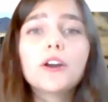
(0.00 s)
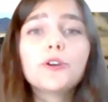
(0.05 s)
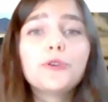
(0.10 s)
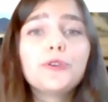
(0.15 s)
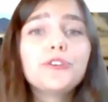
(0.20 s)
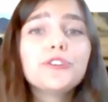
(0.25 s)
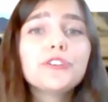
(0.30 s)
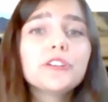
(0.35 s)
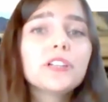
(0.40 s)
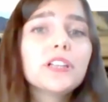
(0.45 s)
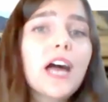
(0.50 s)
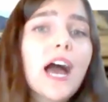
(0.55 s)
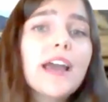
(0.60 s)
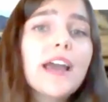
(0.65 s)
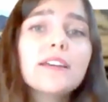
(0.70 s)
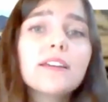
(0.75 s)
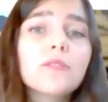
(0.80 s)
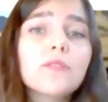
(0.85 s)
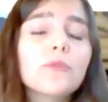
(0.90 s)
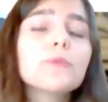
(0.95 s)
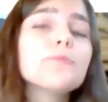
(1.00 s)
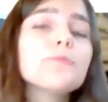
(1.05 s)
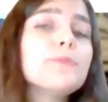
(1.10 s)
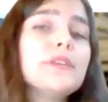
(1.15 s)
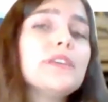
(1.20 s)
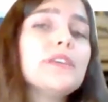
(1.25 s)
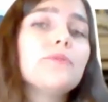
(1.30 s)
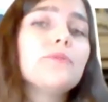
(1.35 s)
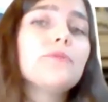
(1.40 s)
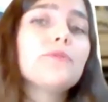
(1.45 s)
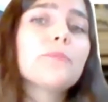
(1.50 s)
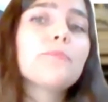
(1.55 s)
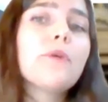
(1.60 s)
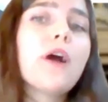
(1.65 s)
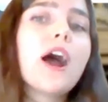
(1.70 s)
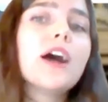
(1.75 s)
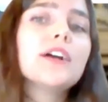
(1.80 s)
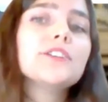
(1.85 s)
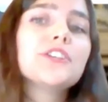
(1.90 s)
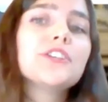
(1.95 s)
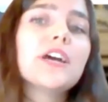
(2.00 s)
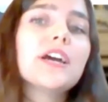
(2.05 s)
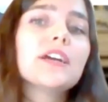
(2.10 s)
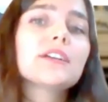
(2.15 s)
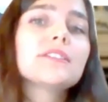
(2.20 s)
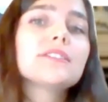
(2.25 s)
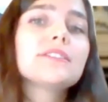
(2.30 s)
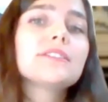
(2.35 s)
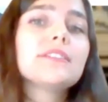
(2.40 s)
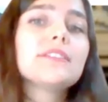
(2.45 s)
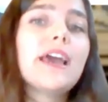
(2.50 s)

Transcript: who your client will be for projects,